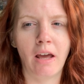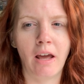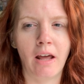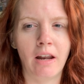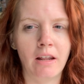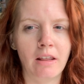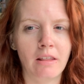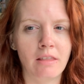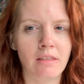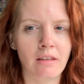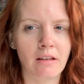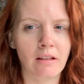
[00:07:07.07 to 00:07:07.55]

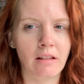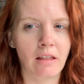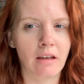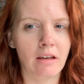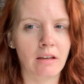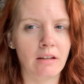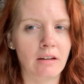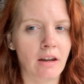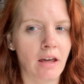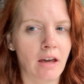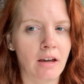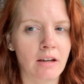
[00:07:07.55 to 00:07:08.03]
anything
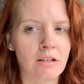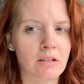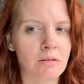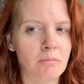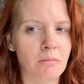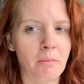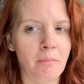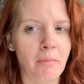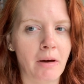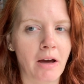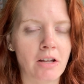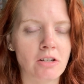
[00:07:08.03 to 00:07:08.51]
like an
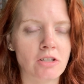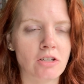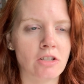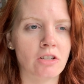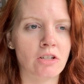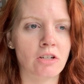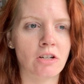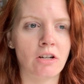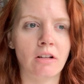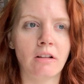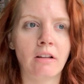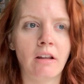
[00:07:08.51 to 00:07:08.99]
eczema
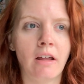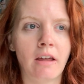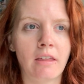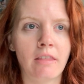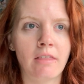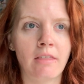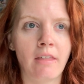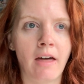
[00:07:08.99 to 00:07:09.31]
patch like